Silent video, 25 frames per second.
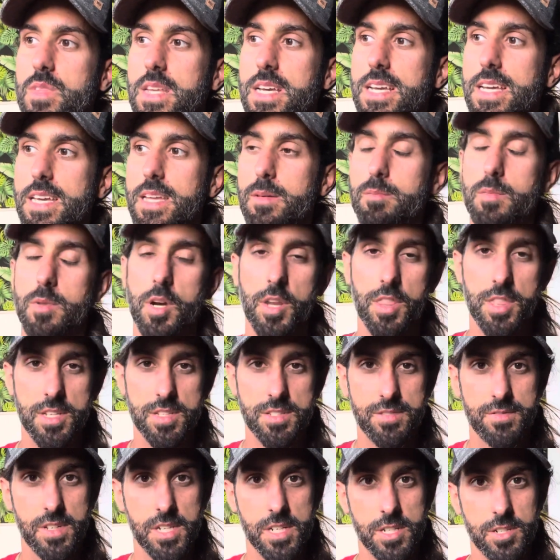in Martha's
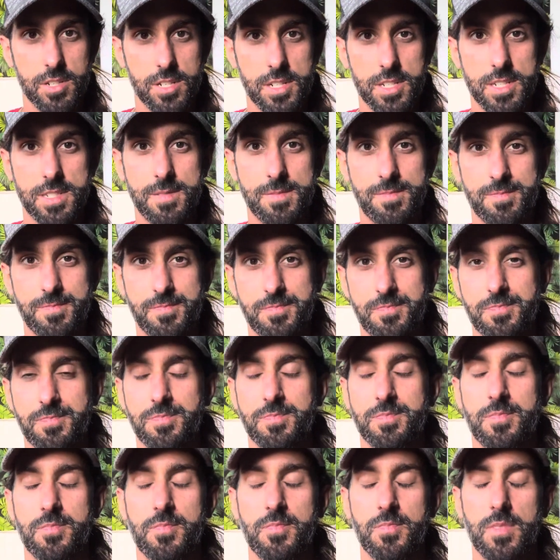Vineyard.
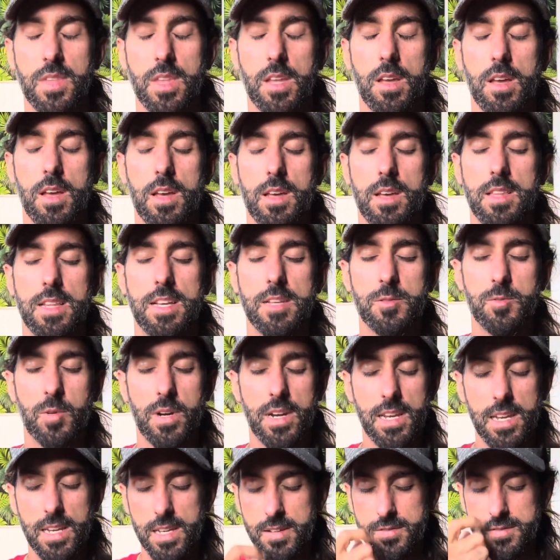That's where
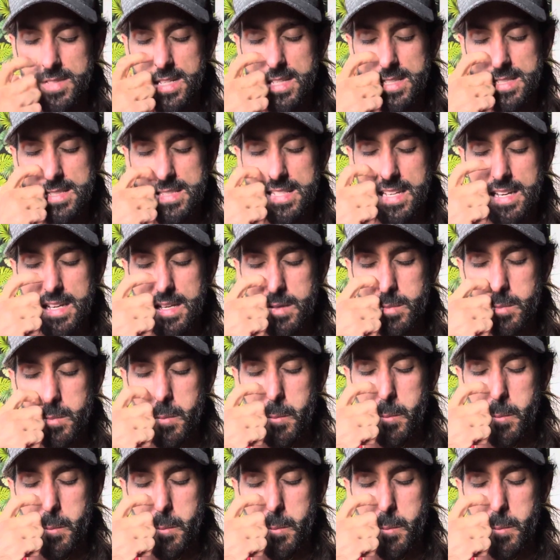I lived at the time.